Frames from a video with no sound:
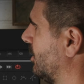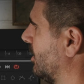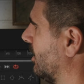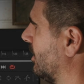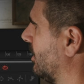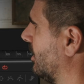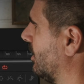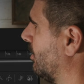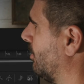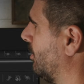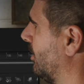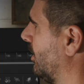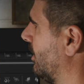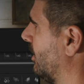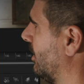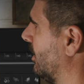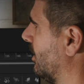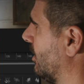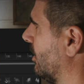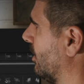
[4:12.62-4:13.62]
jiggle a little
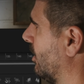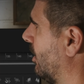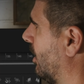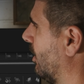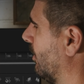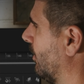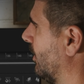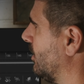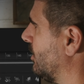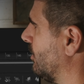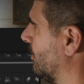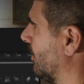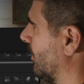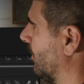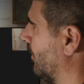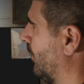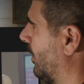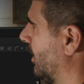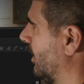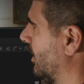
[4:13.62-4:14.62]
bit all the way to where we
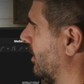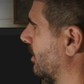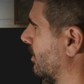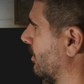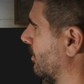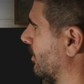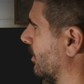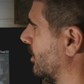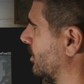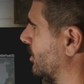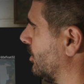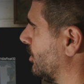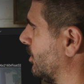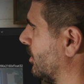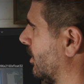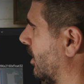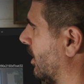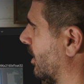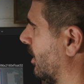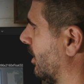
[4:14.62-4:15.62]
want it. We're going to just
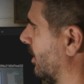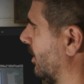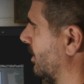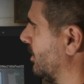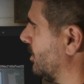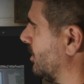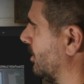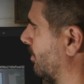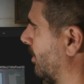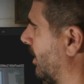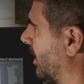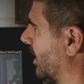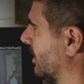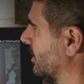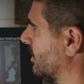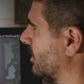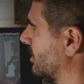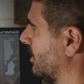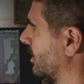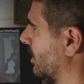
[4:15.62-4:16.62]
draw our initial
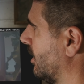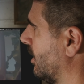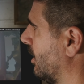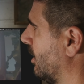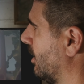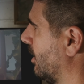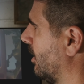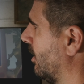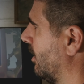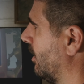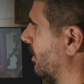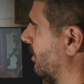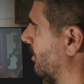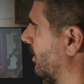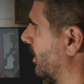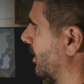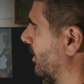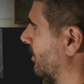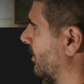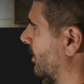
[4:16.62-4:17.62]
box
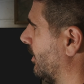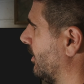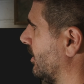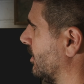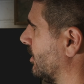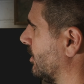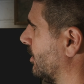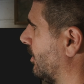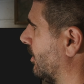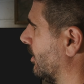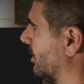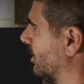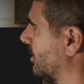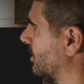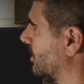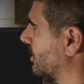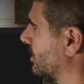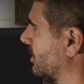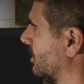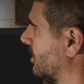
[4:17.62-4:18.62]
right around these
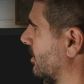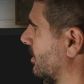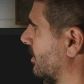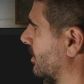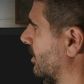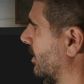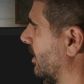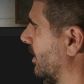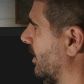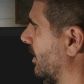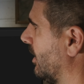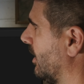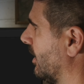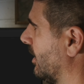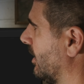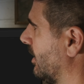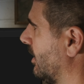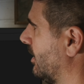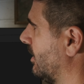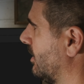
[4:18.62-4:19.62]
corners, right like
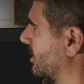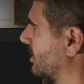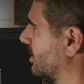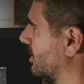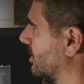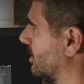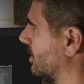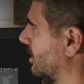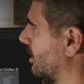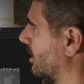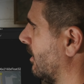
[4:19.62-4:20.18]
this.